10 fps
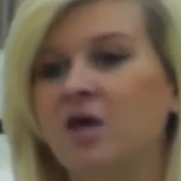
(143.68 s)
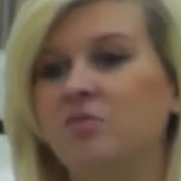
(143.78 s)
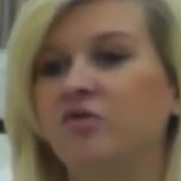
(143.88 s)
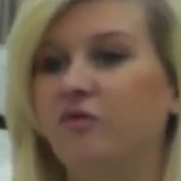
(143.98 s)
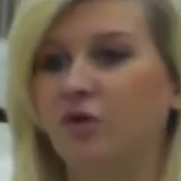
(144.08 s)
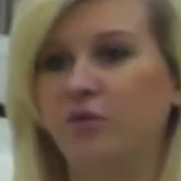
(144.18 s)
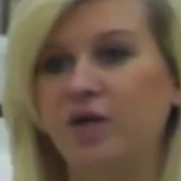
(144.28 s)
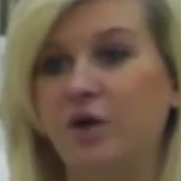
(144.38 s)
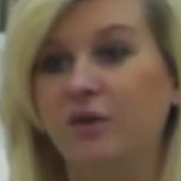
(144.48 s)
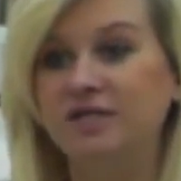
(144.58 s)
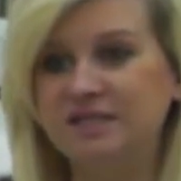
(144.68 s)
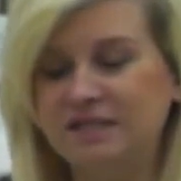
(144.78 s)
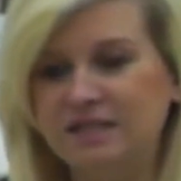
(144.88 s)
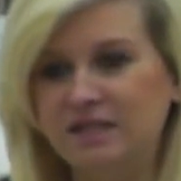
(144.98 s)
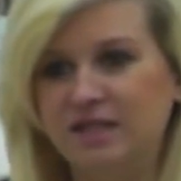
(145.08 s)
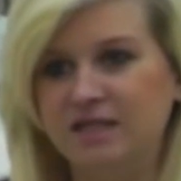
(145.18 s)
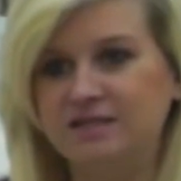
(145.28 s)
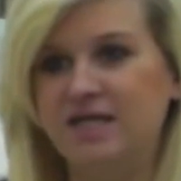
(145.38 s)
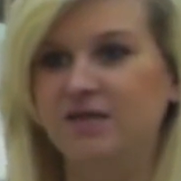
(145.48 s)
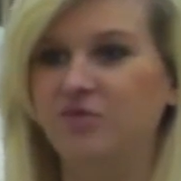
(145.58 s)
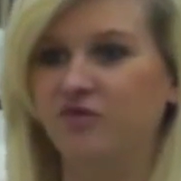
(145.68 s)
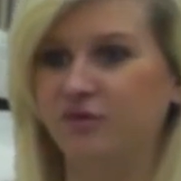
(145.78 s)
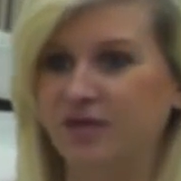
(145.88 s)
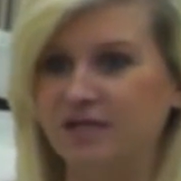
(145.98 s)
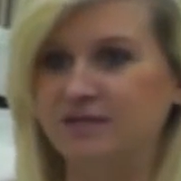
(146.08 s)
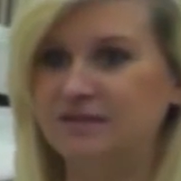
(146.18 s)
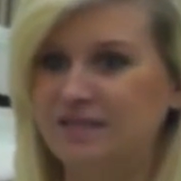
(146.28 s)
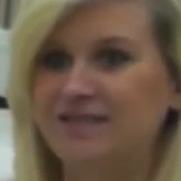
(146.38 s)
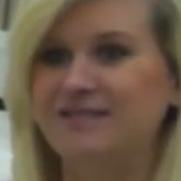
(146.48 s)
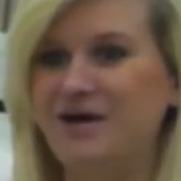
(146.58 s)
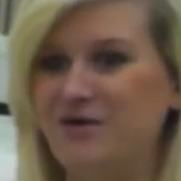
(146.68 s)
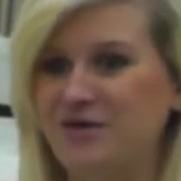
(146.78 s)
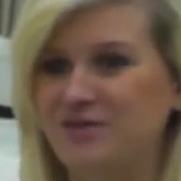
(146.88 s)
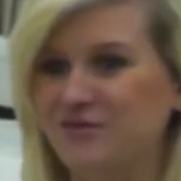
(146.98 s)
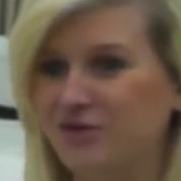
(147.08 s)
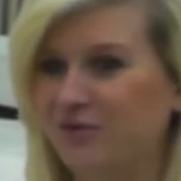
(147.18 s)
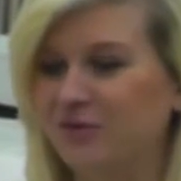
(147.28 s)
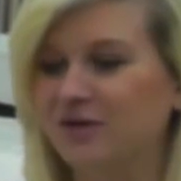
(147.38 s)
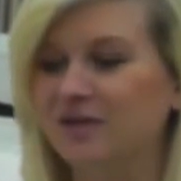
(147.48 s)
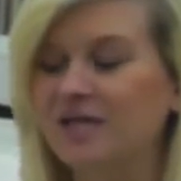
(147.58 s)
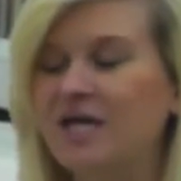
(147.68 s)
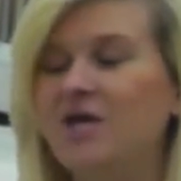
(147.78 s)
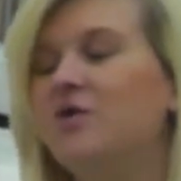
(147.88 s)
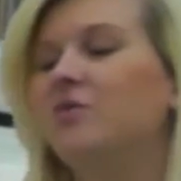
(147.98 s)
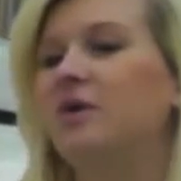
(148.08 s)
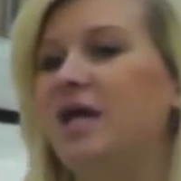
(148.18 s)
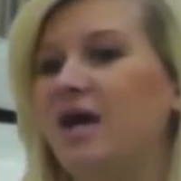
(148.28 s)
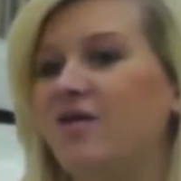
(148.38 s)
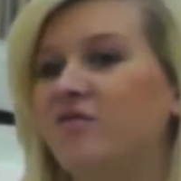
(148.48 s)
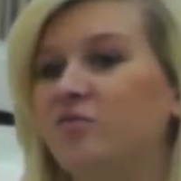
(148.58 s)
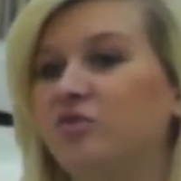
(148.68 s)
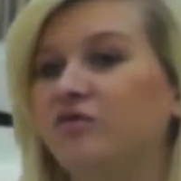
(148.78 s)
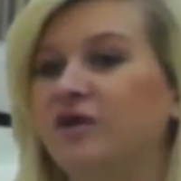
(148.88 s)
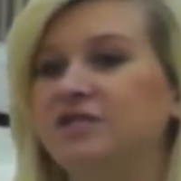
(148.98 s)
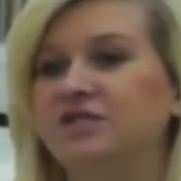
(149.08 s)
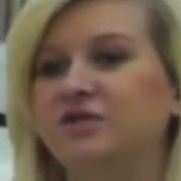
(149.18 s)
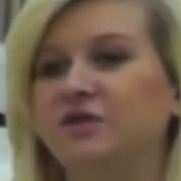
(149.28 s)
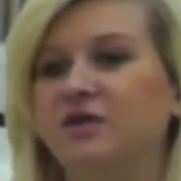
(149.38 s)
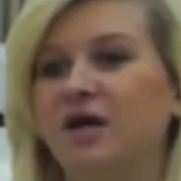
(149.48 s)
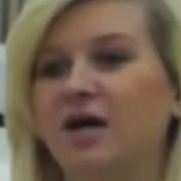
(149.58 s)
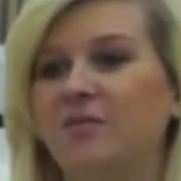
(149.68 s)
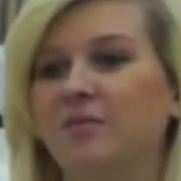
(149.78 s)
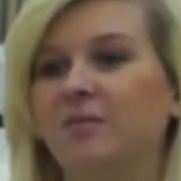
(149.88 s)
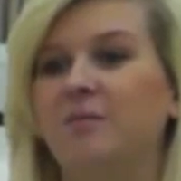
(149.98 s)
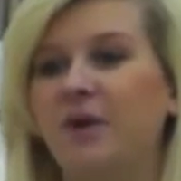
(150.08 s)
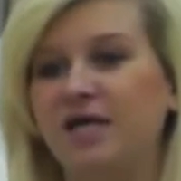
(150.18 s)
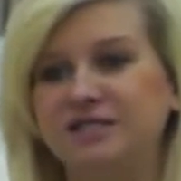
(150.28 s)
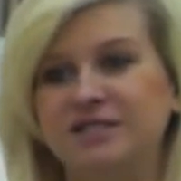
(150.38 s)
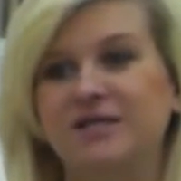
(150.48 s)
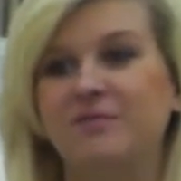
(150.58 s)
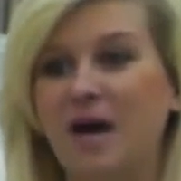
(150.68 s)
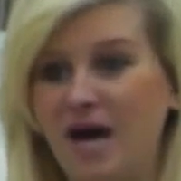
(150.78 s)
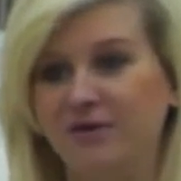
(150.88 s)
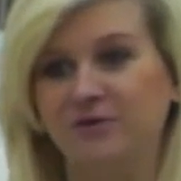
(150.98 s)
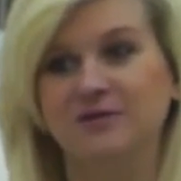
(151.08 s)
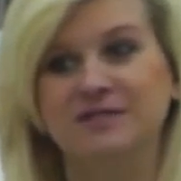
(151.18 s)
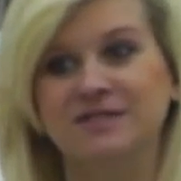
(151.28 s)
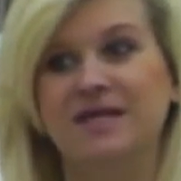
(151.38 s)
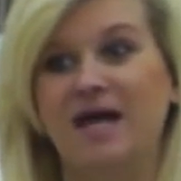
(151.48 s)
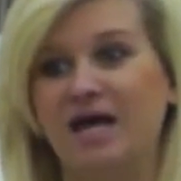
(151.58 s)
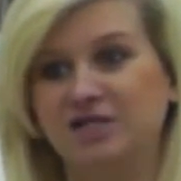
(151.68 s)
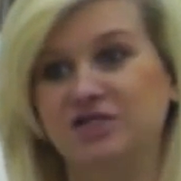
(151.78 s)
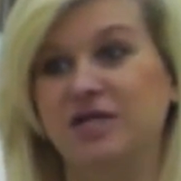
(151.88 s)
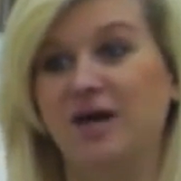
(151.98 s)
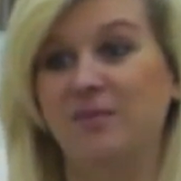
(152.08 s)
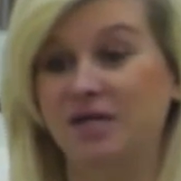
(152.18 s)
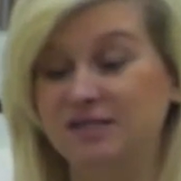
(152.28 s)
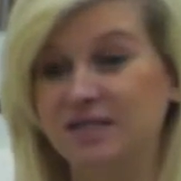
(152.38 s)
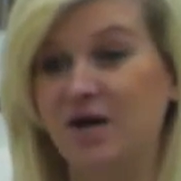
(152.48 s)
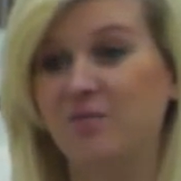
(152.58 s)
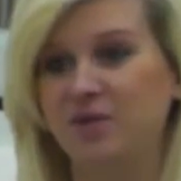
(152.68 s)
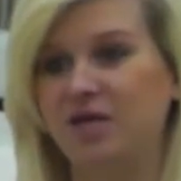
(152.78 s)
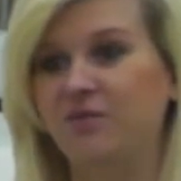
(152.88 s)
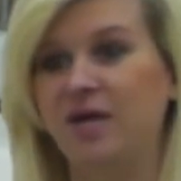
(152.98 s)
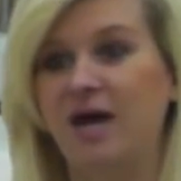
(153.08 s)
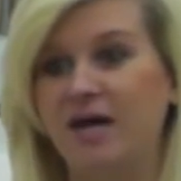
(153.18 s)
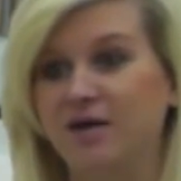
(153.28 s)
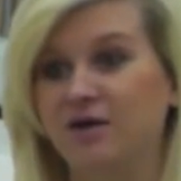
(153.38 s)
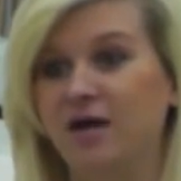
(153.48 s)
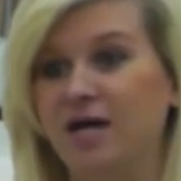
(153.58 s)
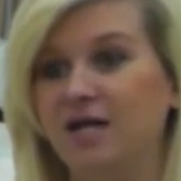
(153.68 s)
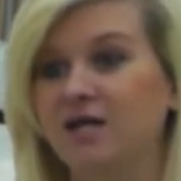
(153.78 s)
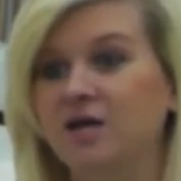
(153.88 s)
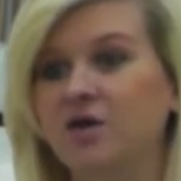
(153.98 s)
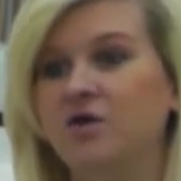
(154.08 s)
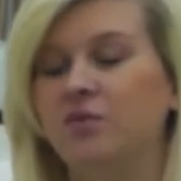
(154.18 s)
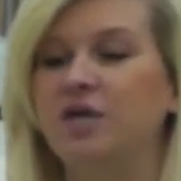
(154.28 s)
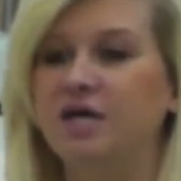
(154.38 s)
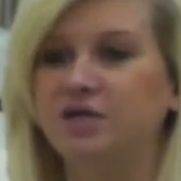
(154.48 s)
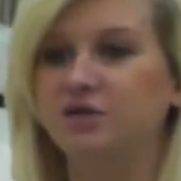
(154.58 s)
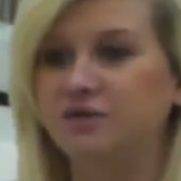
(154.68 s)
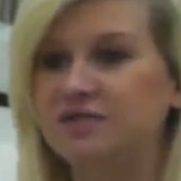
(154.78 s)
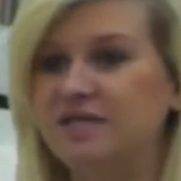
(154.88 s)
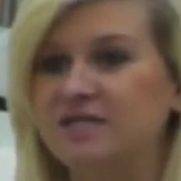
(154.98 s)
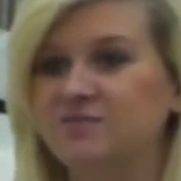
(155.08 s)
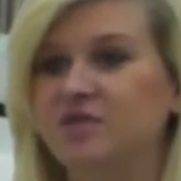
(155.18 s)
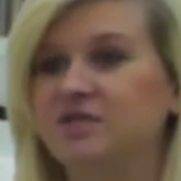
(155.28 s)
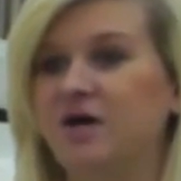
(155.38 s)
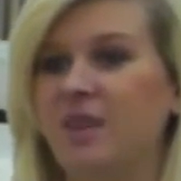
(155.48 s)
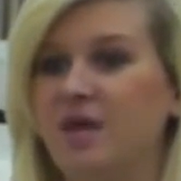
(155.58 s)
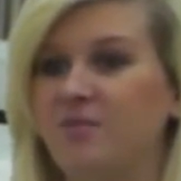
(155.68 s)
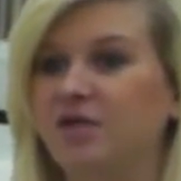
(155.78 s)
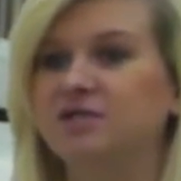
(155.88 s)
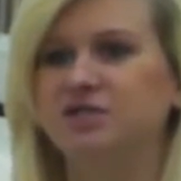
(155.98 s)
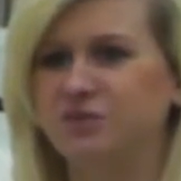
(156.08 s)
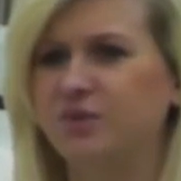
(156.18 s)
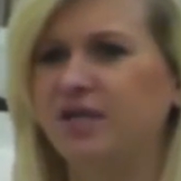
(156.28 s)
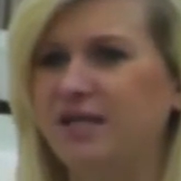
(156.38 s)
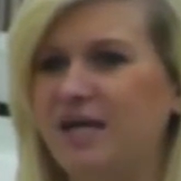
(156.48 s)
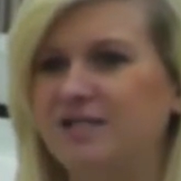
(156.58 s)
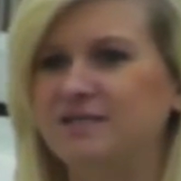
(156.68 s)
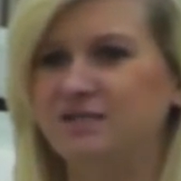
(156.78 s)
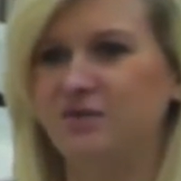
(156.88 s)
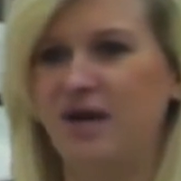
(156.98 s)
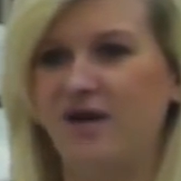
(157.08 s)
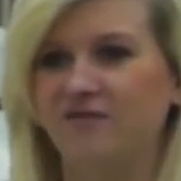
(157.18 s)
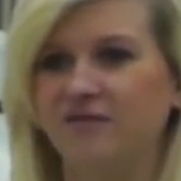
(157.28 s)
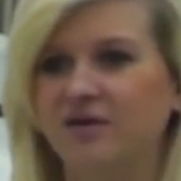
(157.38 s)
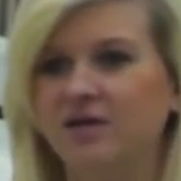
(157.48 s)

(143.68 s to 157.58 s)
before we go into the clinic setting, before they send us out in the real world, we have professional patient models that actually come in. It's a company we hire, and we can do assessments on them, and it's just really nice to have